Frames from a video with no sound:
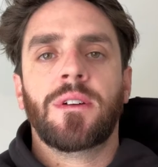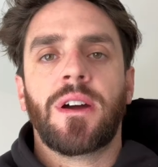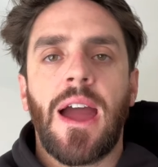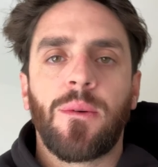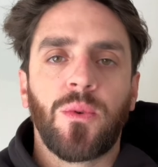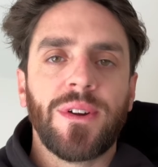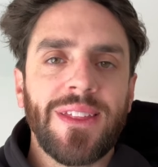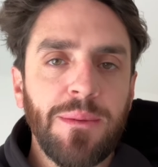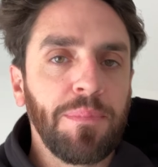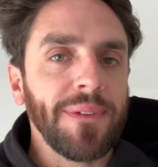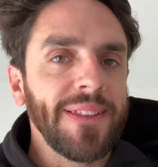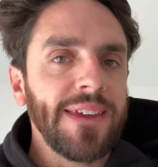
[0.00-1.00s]
I really
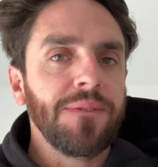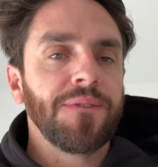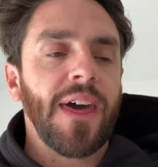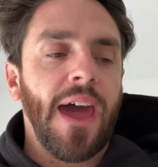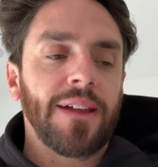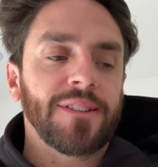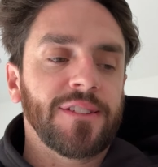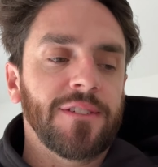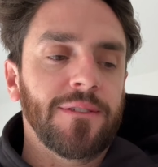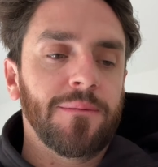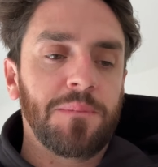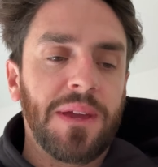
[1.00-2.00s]
believe that
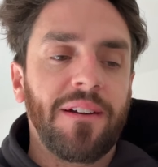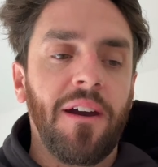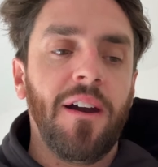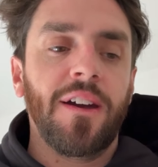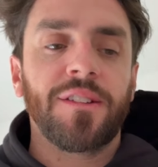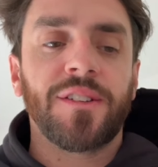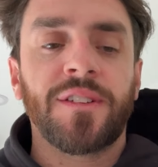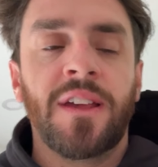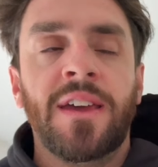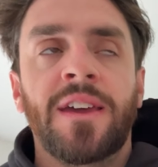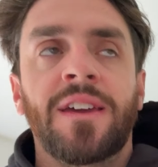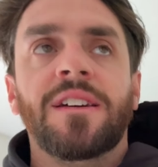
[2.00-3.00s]
because
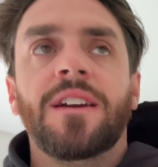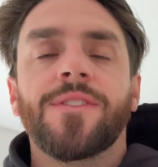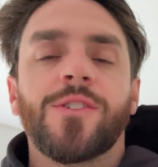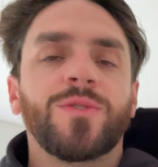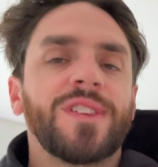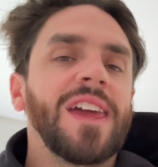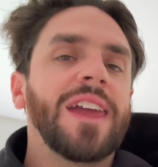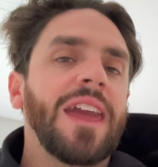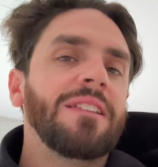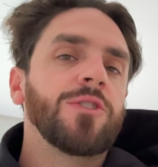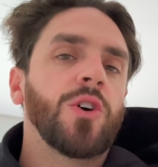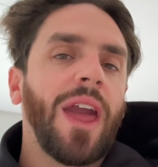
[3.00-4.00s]
if you take
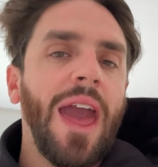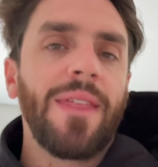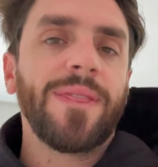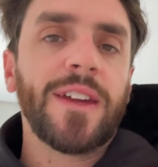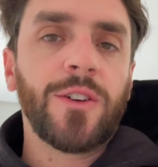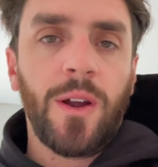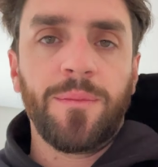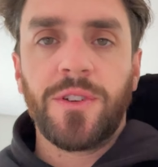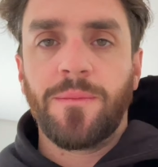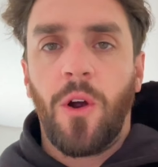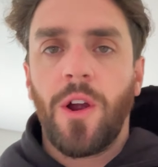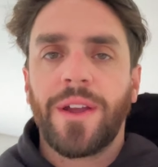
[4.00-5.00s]
a look at the crypto
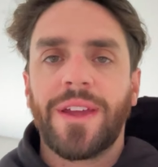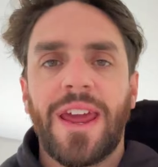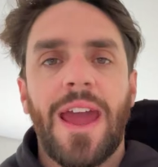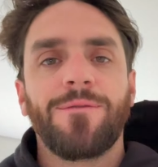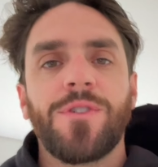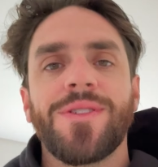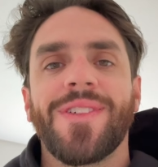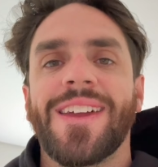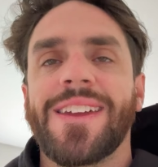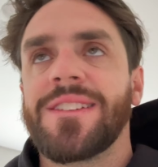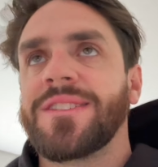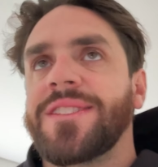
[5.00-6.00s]
market,
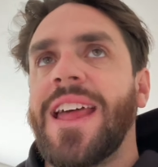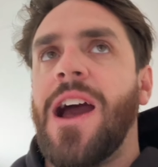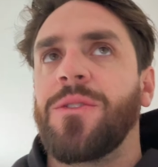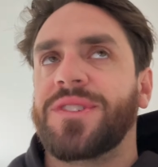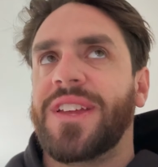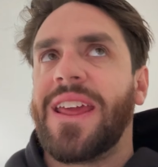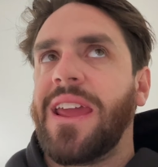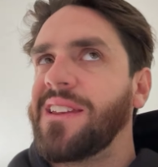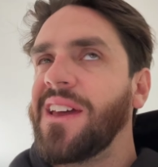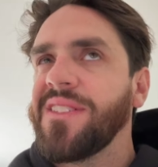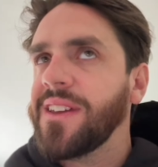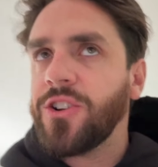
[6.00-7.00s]
everything is down today,
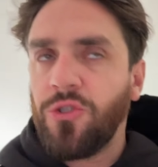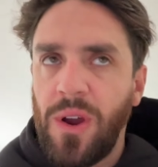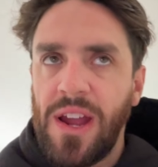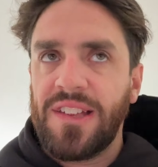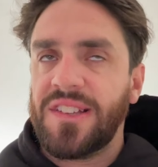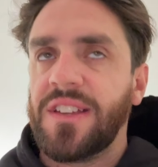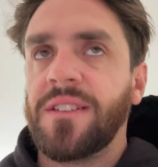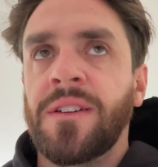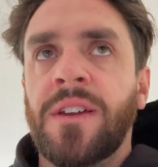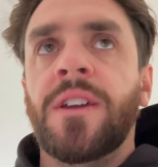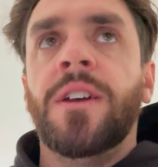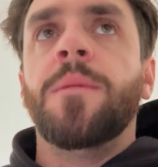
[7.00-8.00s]
nothing crazy,
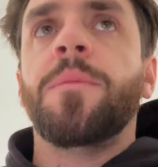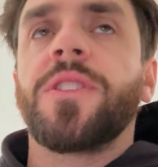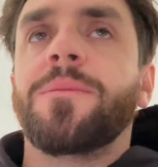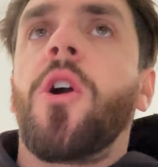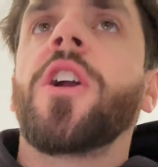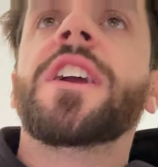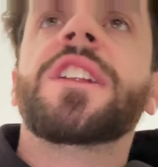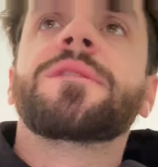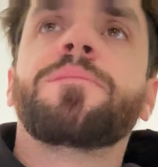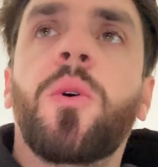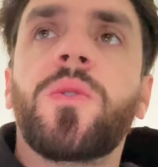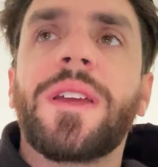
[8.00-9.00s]
but the market is
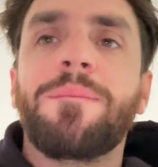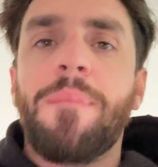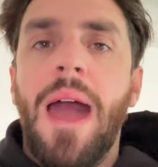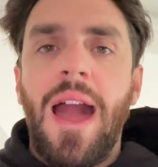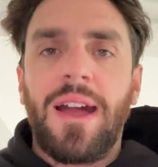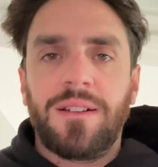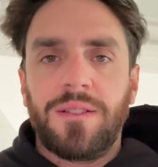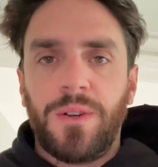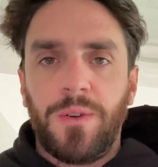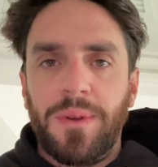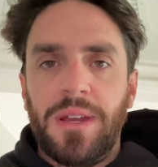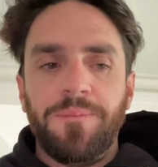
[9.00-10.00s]
pulling back a
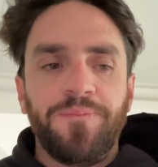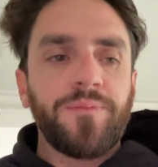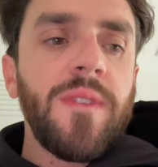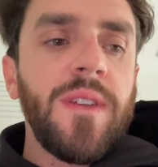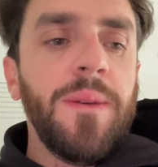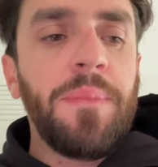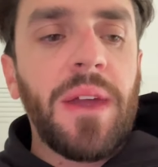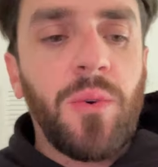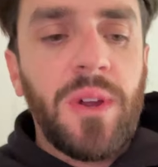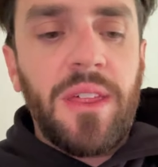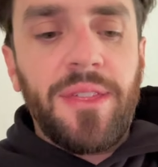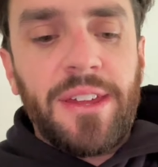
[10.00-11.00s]
little bit.
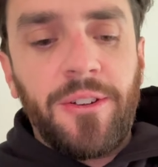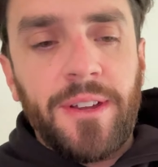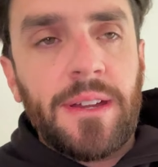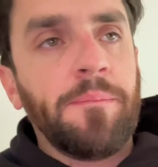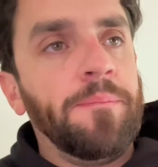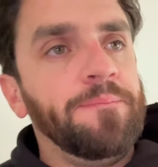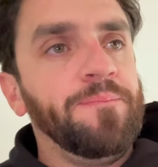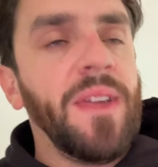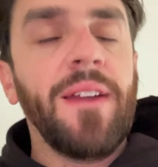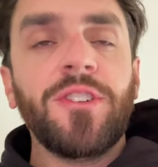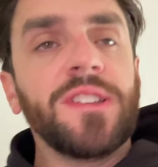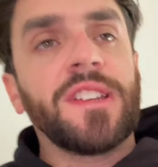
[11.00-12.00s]
Bitcoin, Ethereum,
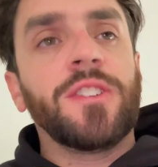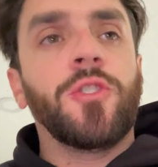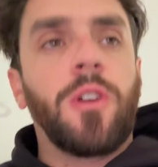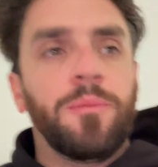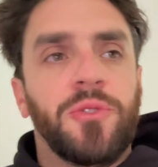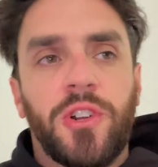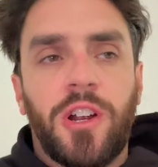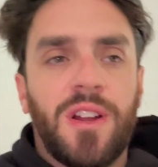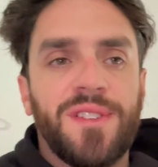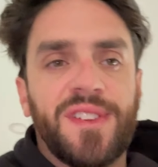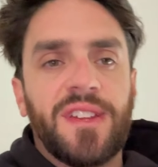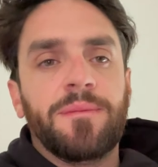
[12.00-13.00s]
every single
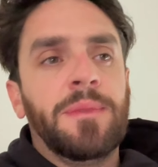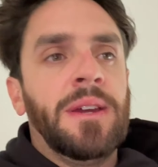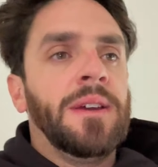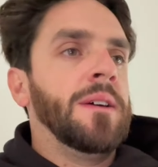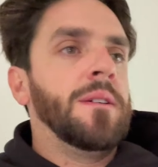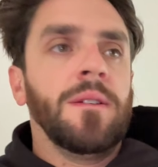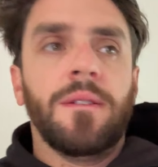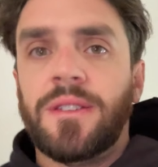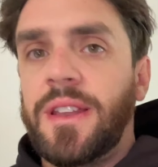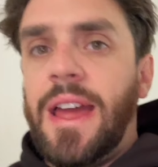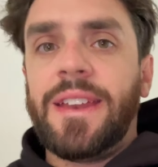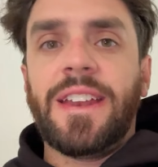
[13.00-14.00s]
cryptocurrency,
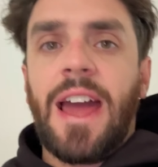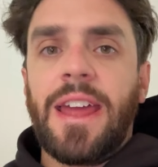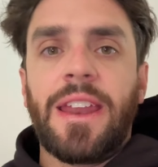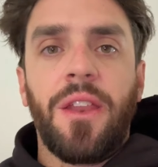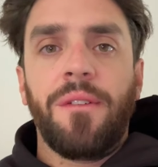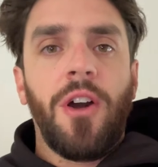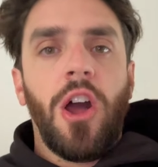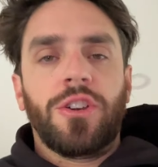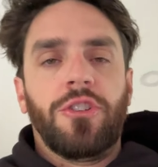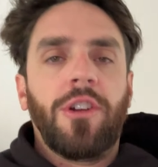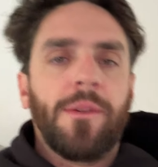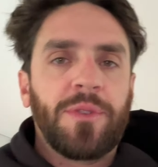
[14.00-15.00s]
99 out of
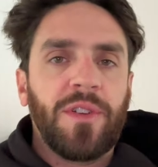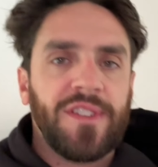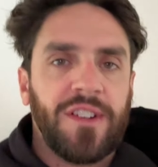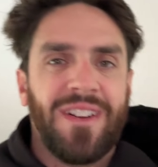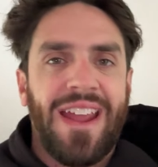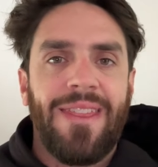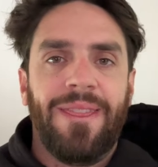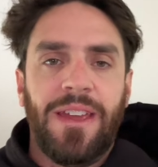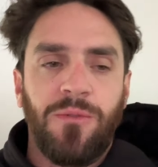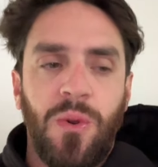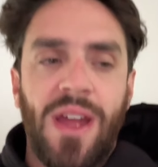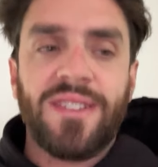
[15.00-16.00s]
100 cryptos are in
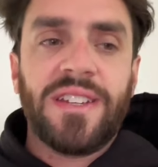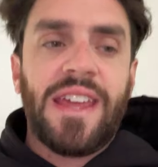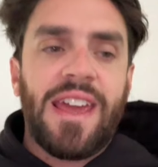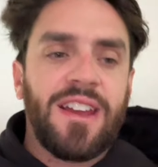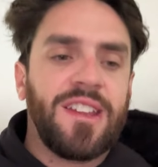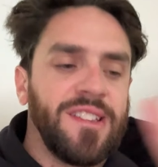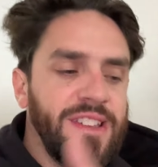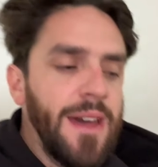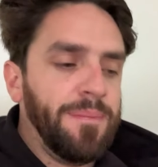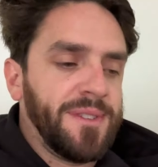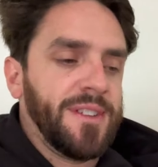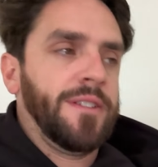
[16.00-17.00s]
the red today,
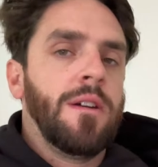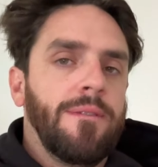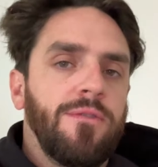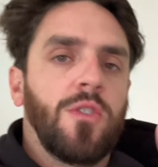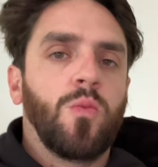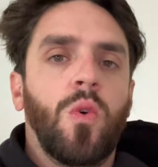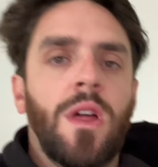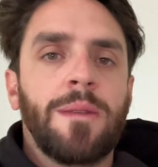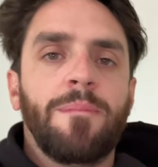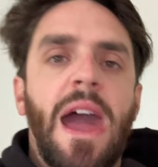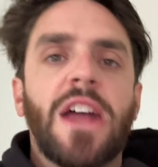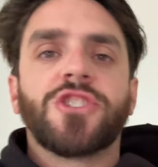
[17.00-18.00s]
except for
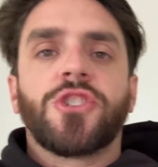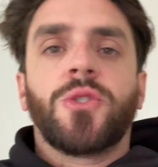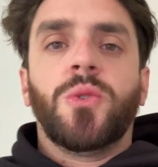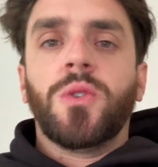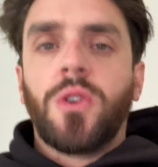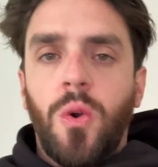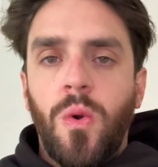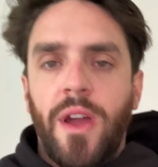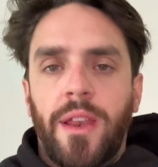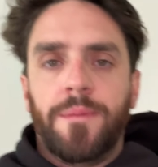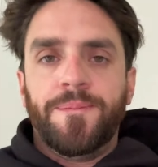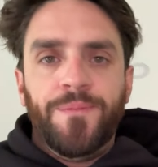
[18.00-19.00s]
one magical
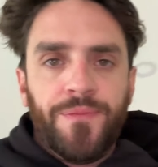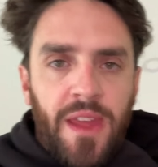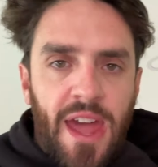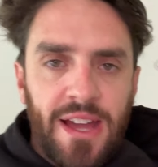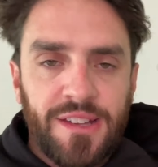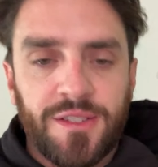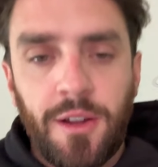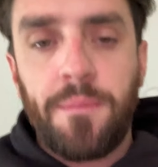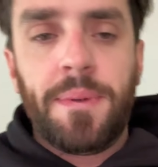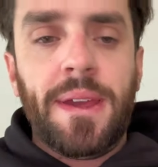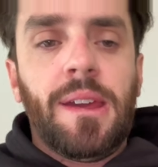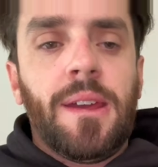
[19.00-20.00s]
coin,
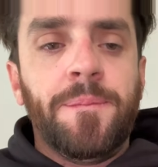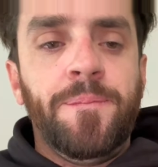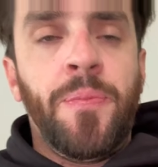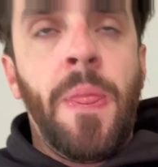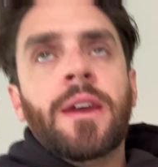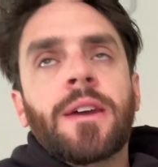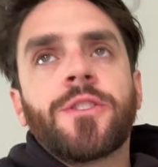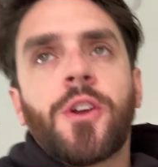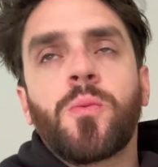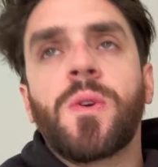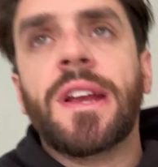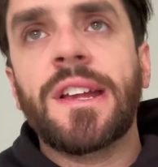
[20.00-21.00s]
XRP. The
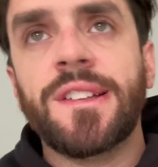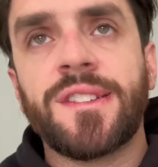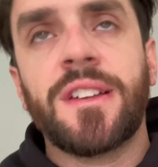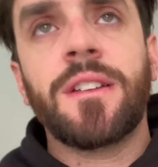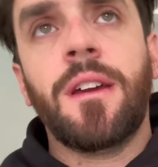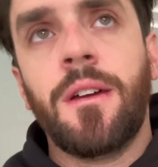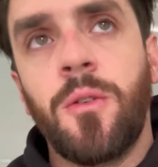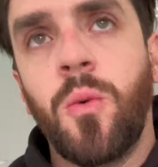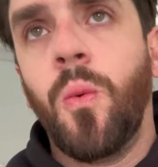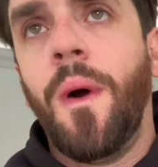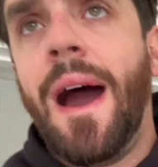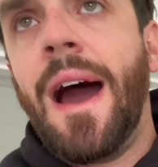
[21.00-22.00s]
reason
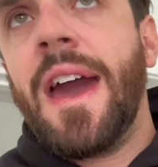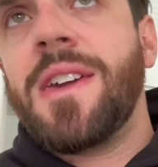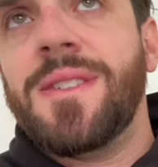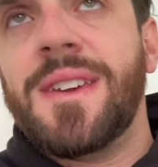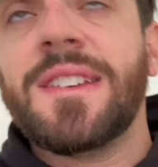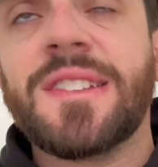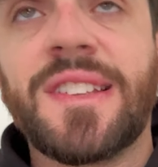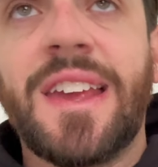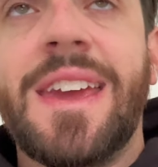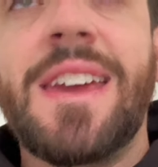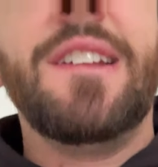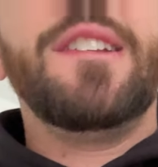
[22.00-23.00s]
why this
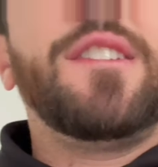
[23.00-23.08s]
is